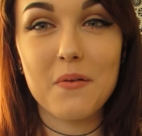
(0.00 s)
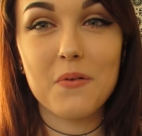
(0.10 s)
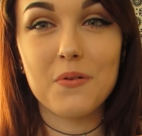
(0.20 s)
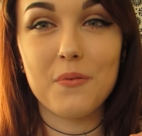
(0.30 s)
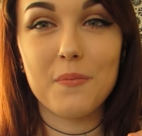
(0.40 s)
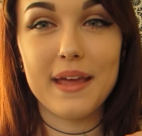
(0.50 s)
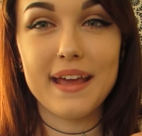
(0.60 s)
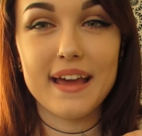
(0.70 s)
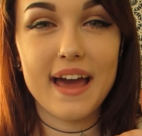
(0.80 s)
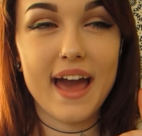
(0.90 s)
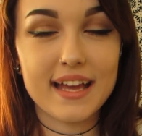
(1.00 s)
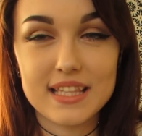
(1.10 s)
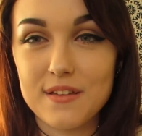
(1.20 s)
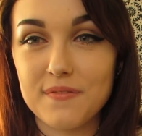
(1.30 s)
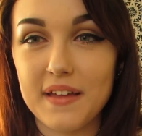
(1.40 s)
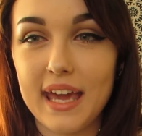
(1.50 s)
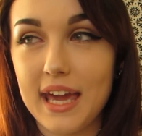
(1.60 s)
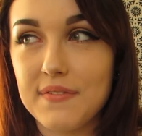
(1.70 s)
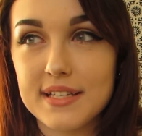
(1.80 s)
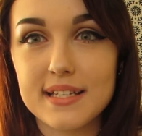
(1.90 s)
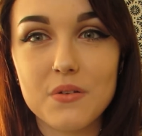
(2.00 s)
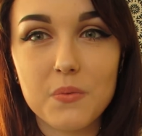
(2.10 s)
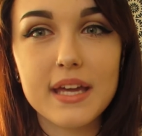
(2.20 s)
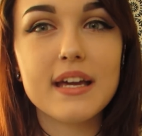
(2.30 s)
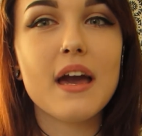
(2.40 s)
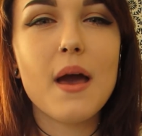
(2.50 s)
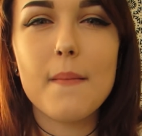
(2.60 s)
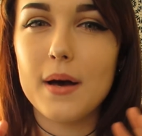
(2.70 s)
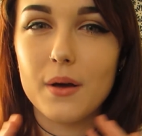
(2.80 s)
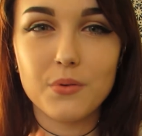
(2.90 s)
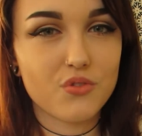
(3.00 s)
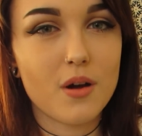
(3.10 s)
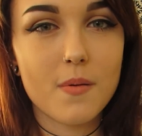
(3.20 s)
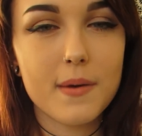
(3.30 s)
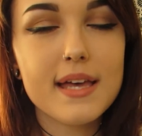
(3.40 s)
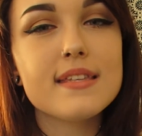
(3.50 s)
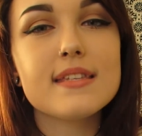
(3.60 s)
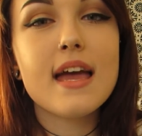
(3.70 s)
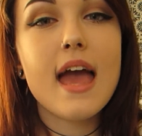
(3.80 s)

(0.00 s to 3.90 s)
I will be active like every single week, but I will try my best.